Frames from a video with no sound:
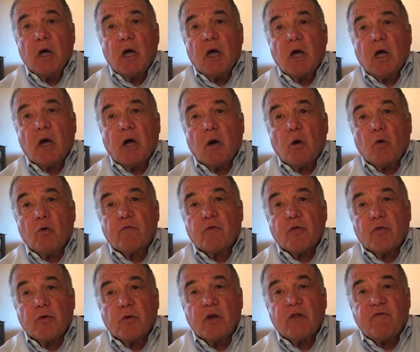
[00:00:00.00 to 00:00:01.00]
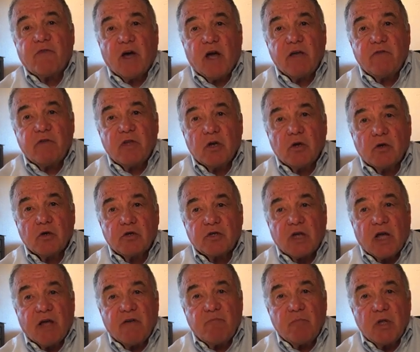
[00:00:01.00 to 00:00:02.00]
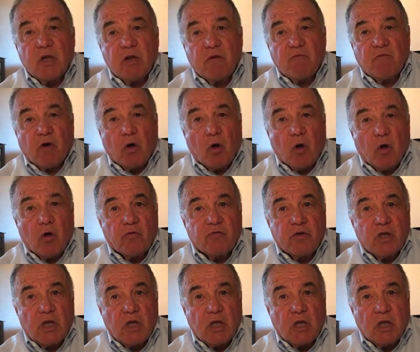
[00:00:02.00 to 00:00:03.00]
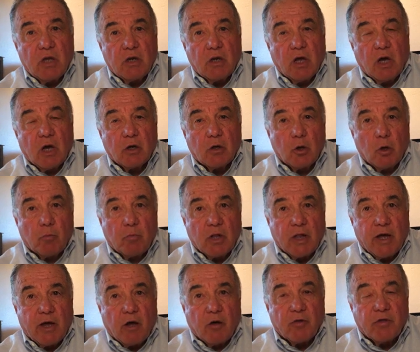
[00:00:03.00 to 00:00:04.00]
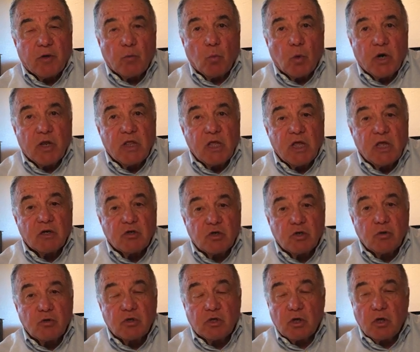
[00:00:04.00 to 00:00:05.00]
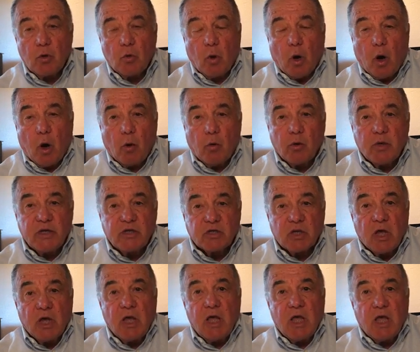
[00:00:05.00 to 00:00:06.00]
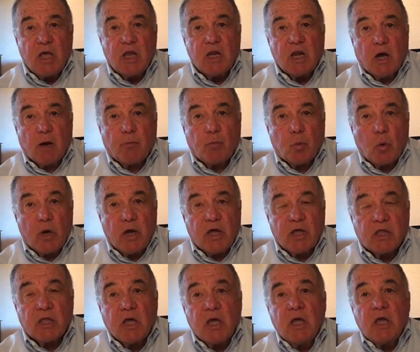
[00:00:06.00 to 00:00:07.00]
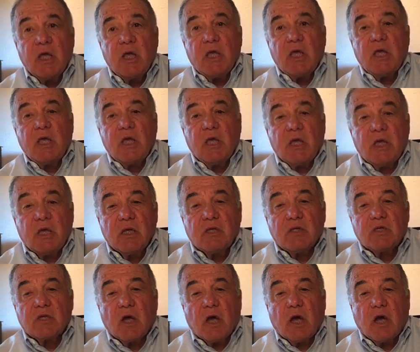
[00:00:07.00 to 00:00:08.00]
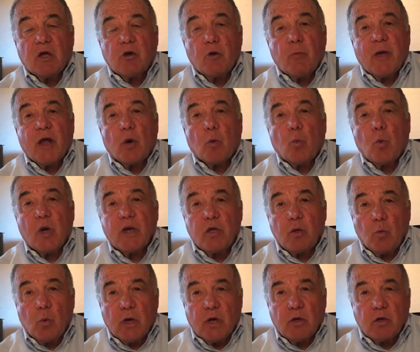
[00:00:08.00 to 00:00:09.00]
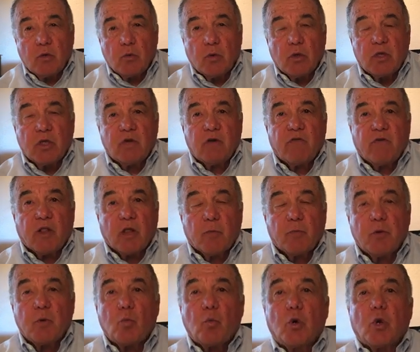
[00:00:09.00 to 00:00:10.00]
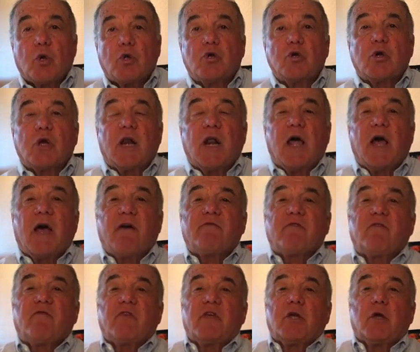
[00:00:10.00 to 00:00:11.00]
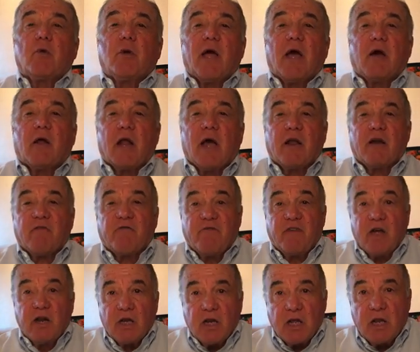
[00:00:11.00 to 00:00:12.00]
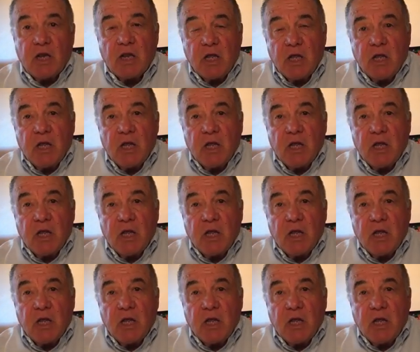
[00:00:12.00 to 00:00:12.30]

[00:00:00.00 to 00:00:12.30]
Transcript: 35 years, I've been involved in global health, and one of the issues that you always end up with is no matter what you want to do in the developing world, you're going to have to figure out how to fund it.